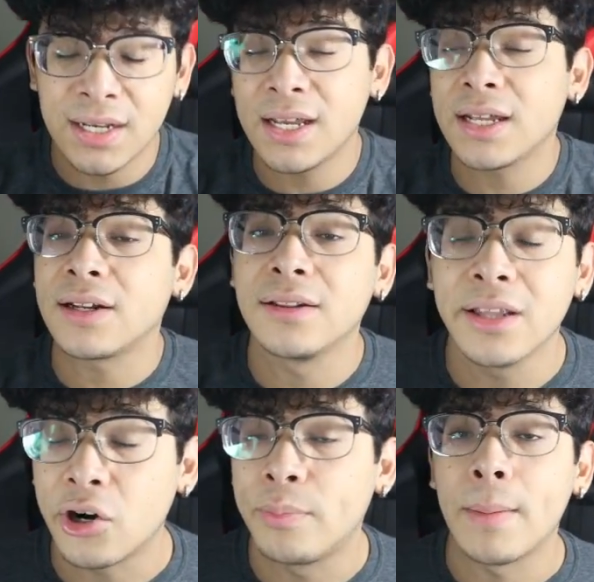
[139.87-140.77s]
tin in a
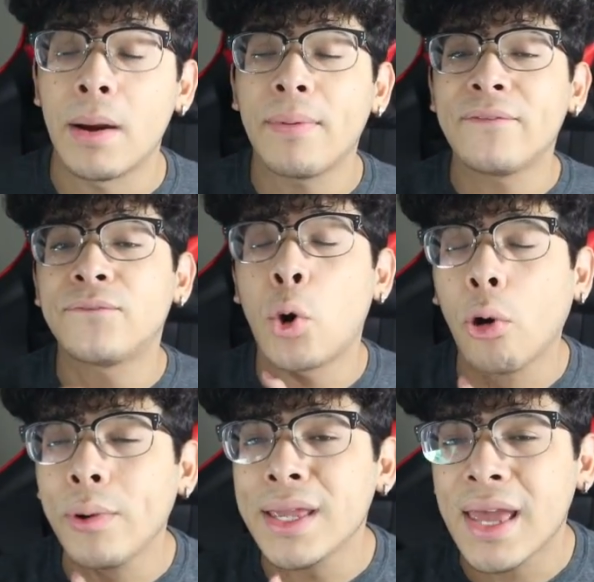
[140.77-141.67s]
little bit. But
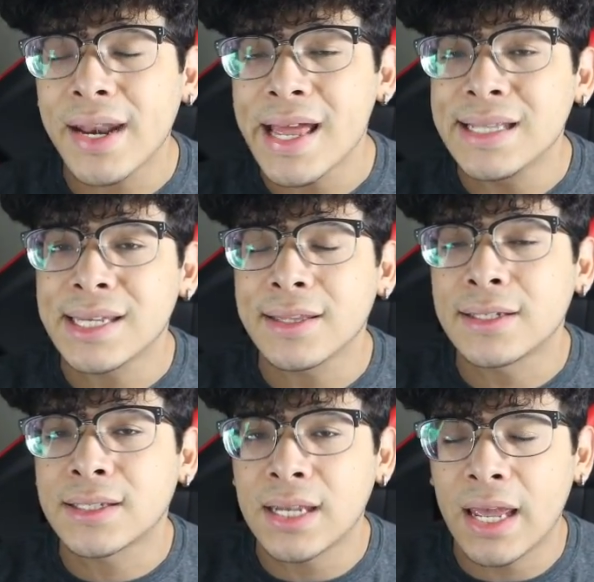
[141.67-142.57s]
before we get into
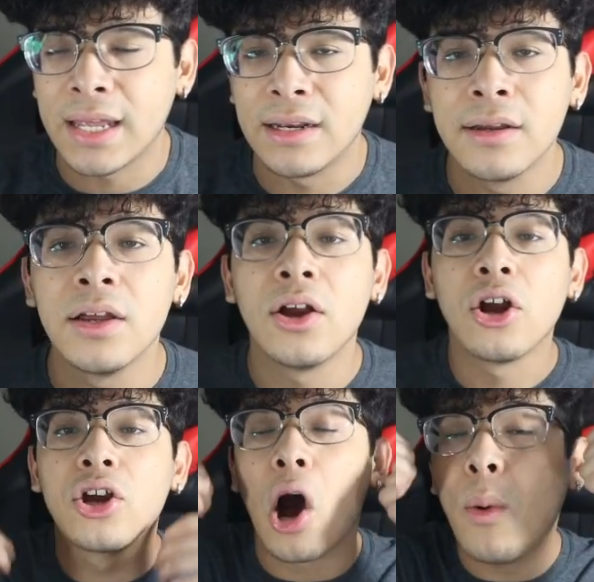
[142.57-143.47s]
this tin,
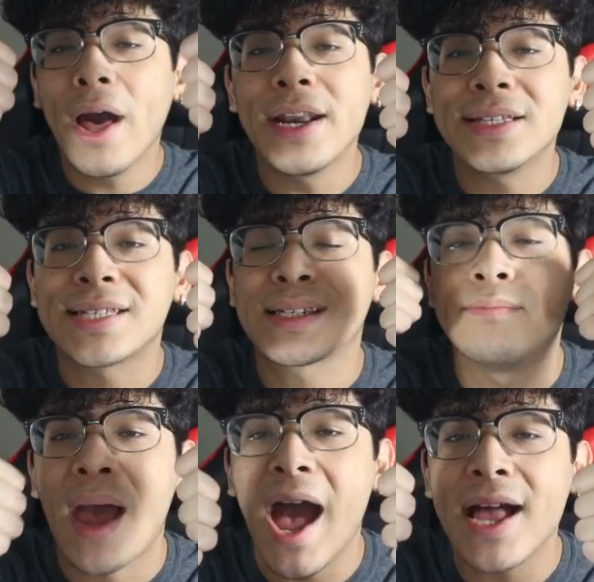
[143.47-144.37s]
go ahead and
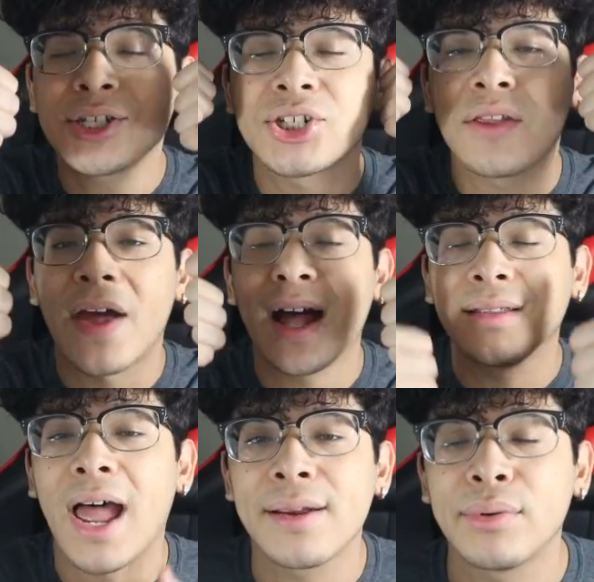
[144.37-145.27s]
smash
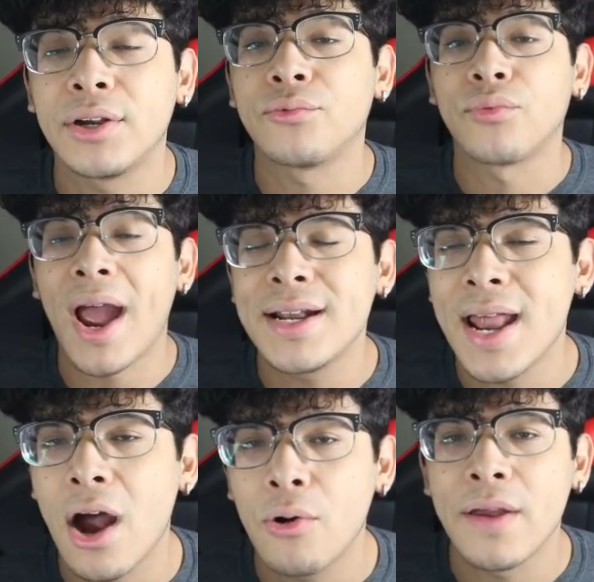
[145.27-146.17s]
that like button right
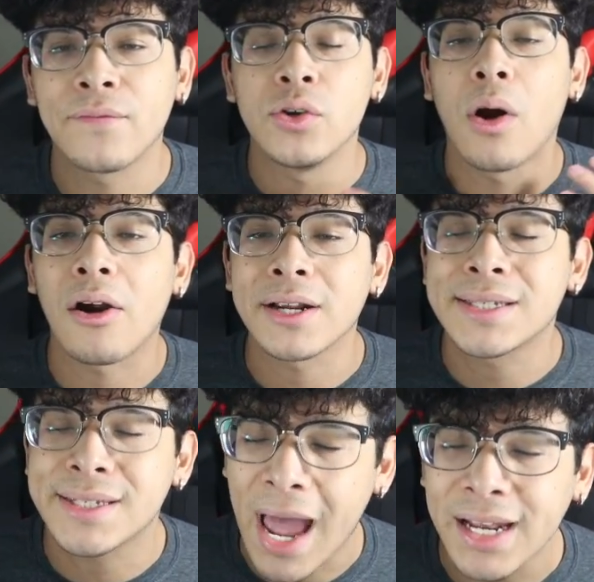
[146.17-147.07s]
now if you are
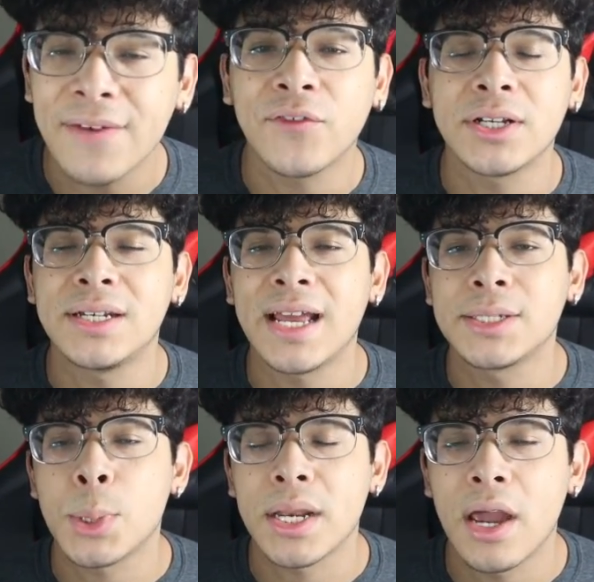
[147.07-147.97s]
excited for
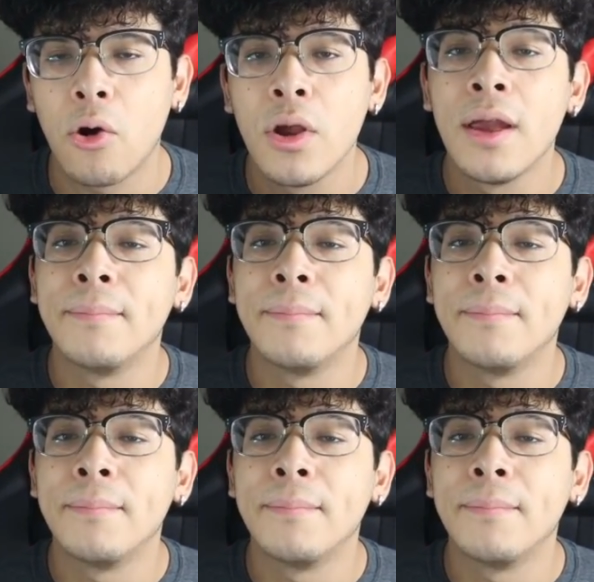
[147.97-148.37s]
today's video.